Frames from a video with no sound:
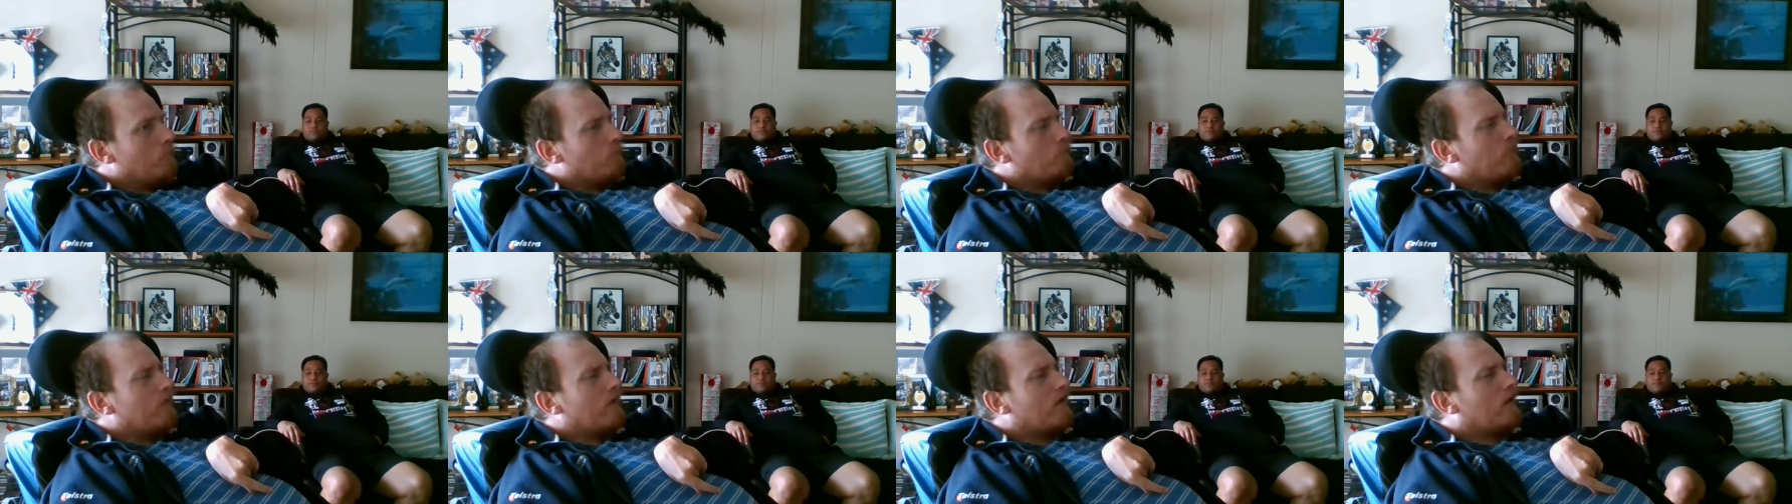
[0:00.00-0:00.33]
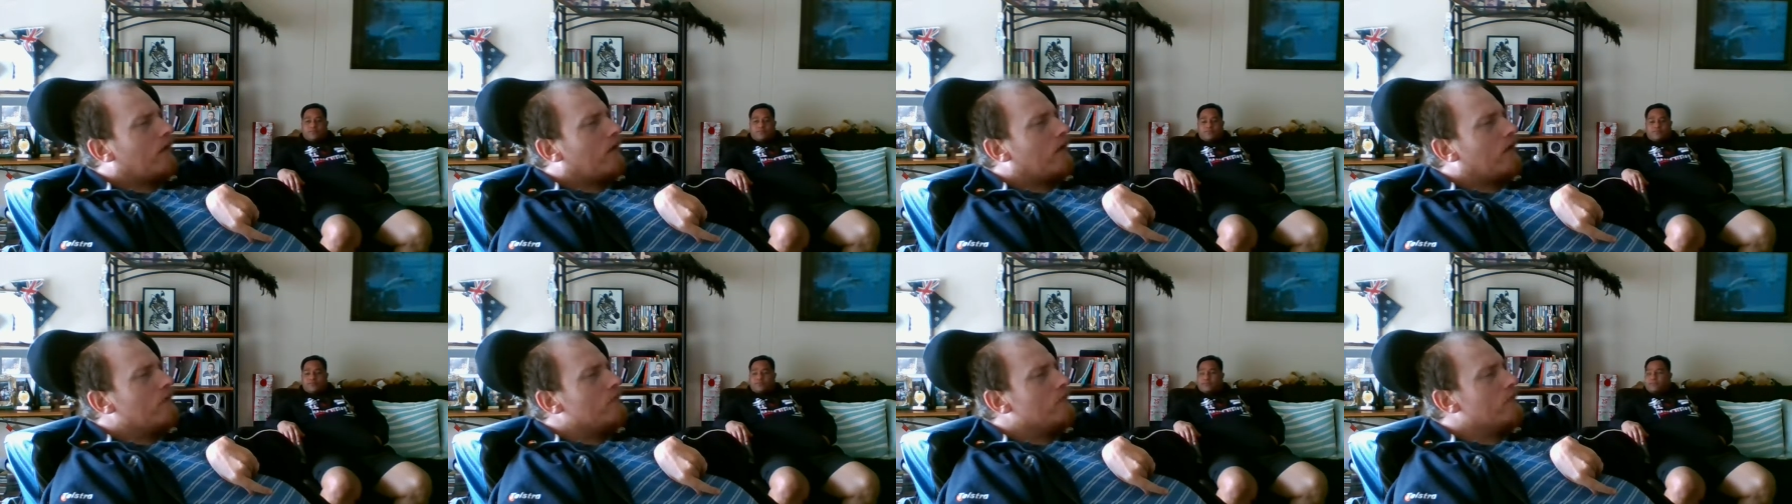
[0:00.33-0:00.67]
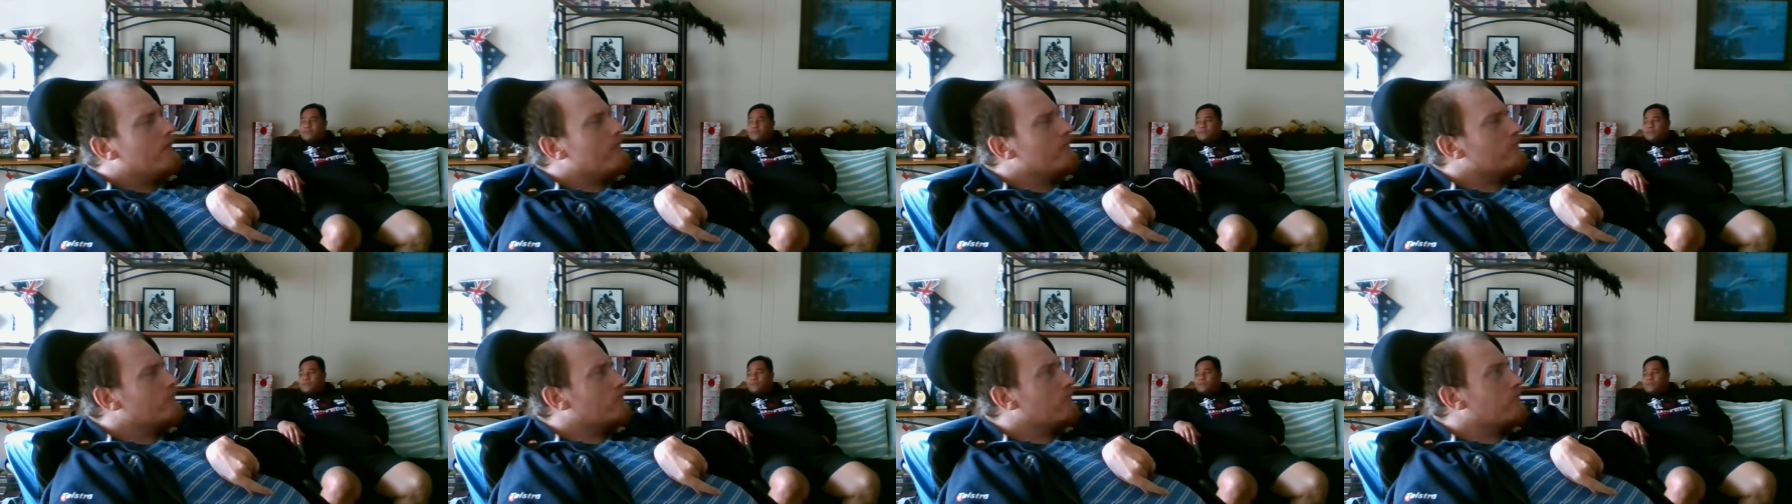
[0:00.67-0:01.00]
Because
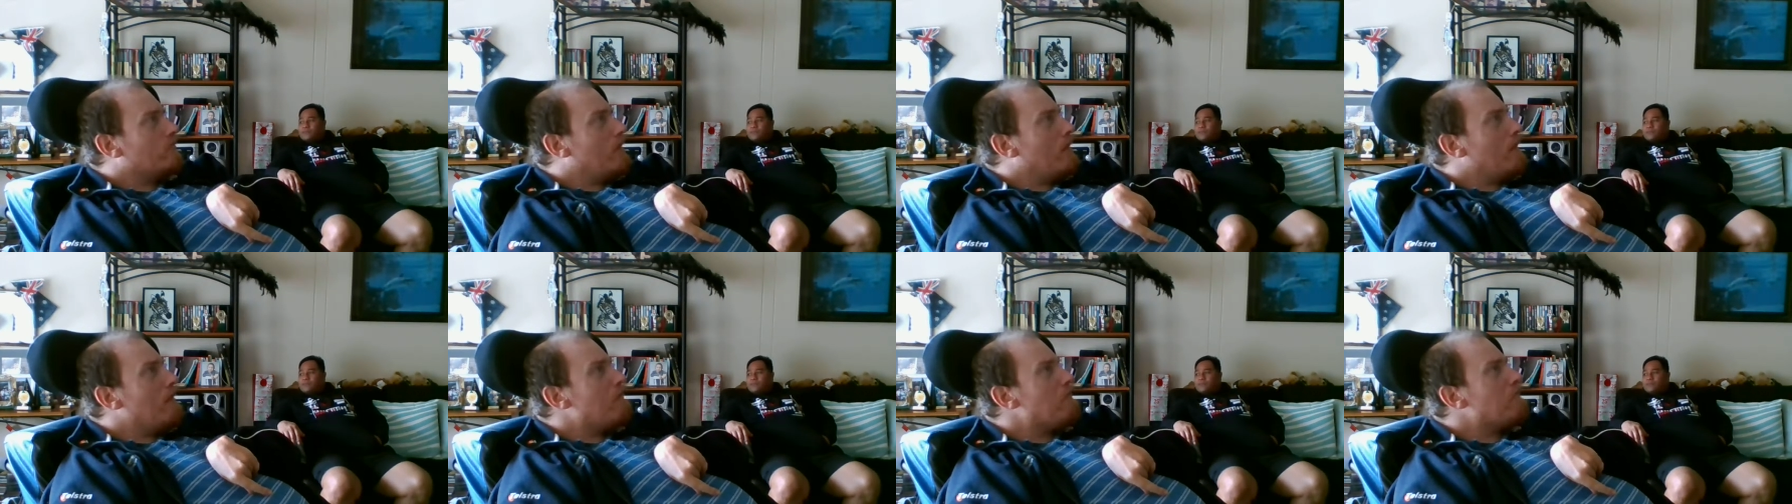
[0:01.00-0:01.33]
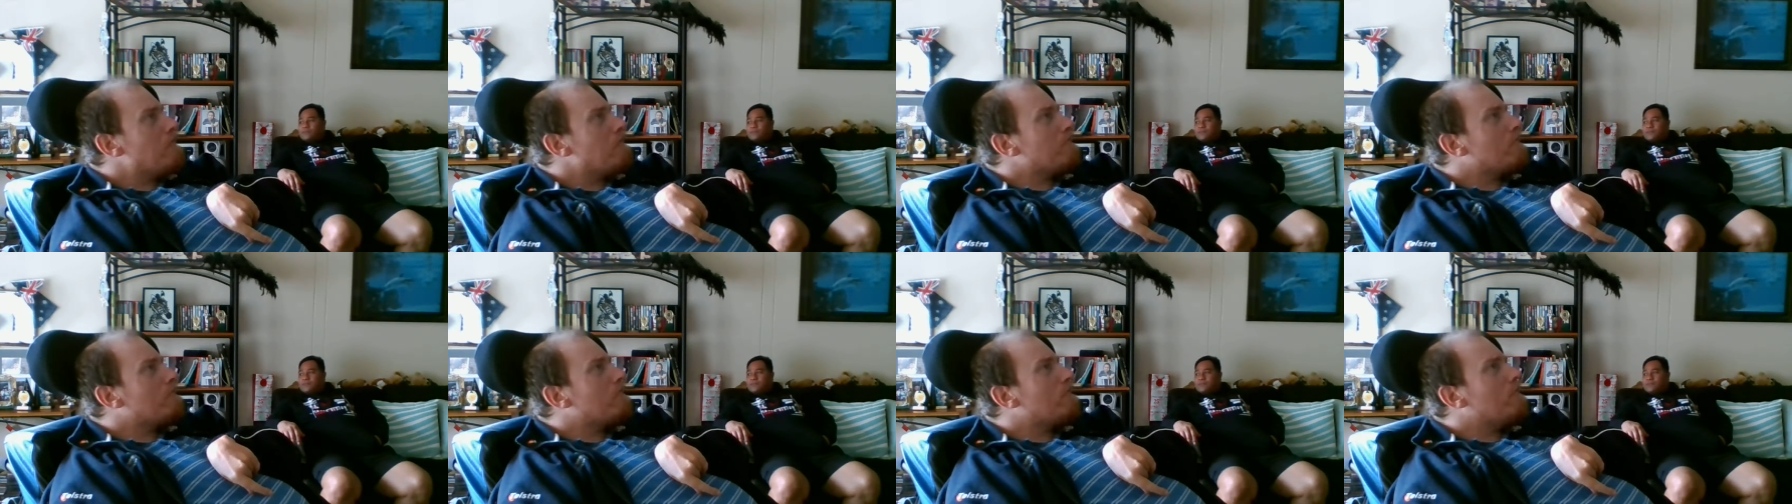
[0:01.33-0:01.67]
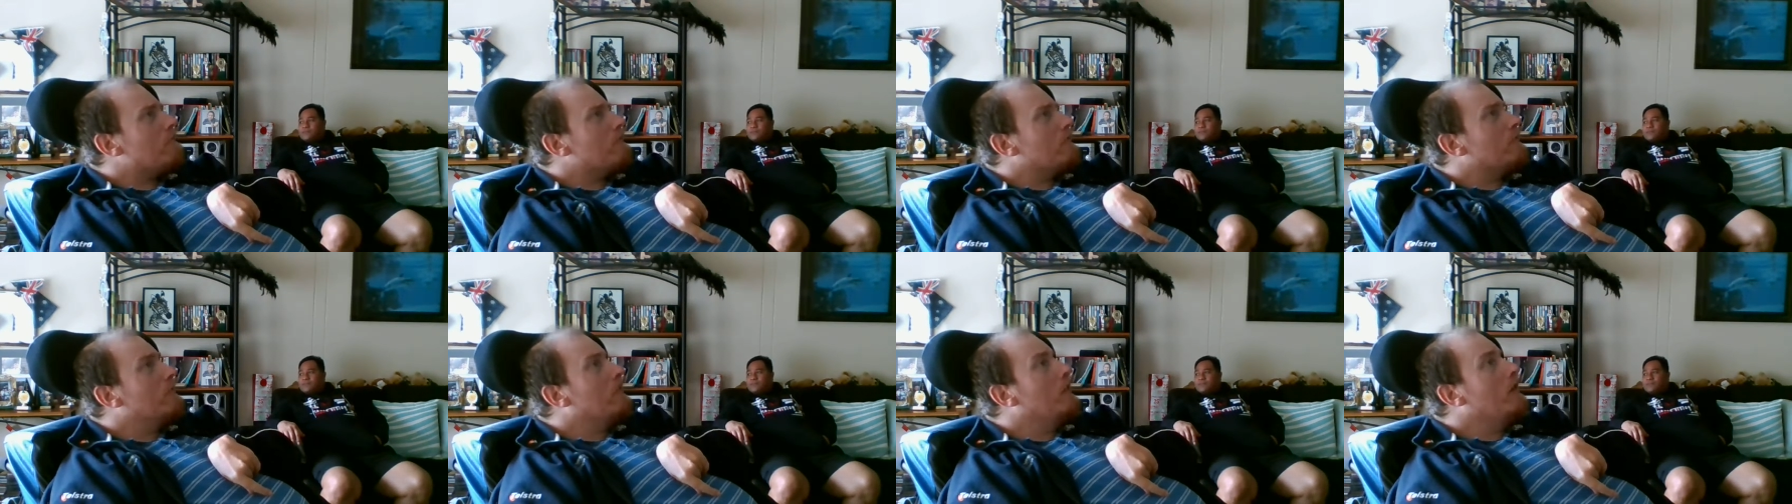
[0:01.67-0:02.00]
it's no
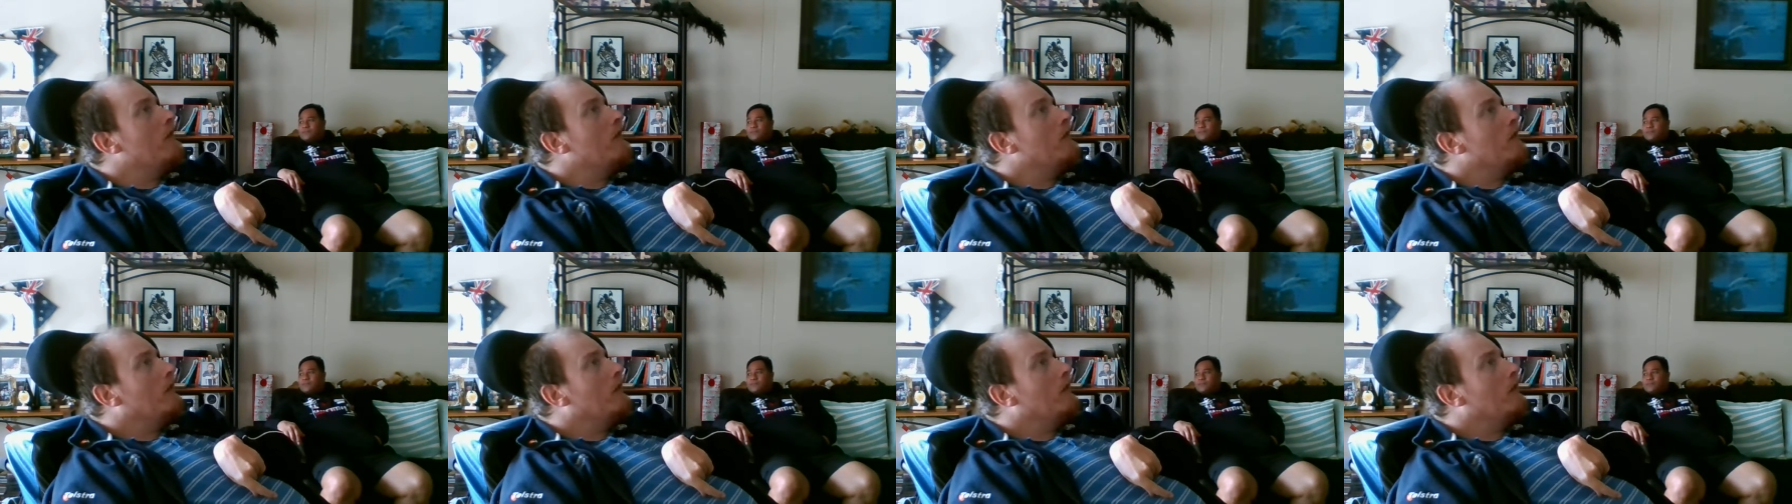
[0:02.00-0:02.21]
good